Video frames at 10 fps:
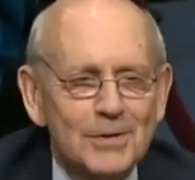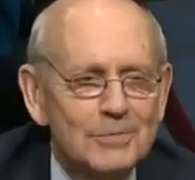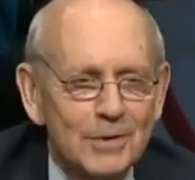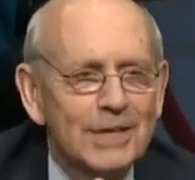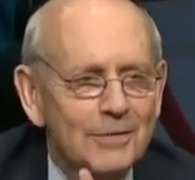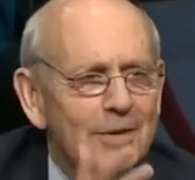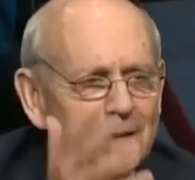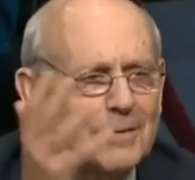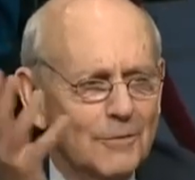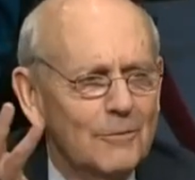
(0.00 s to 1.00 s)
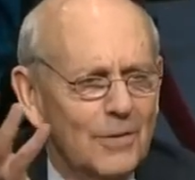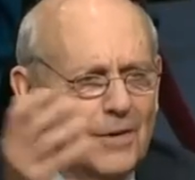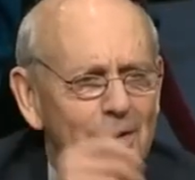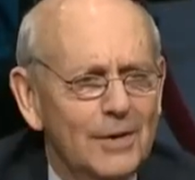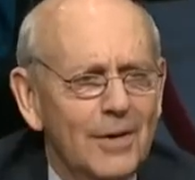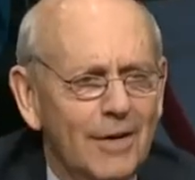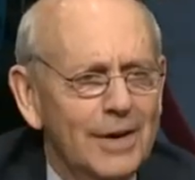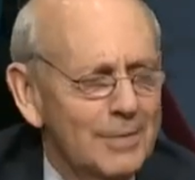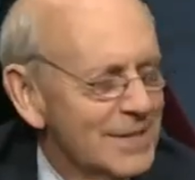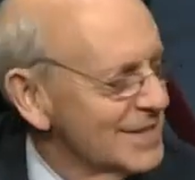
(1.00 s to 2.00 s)
really, really very good
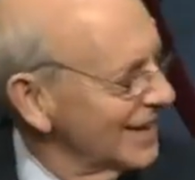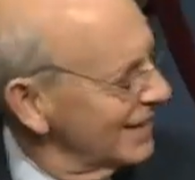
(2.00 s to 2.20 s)
arguments, I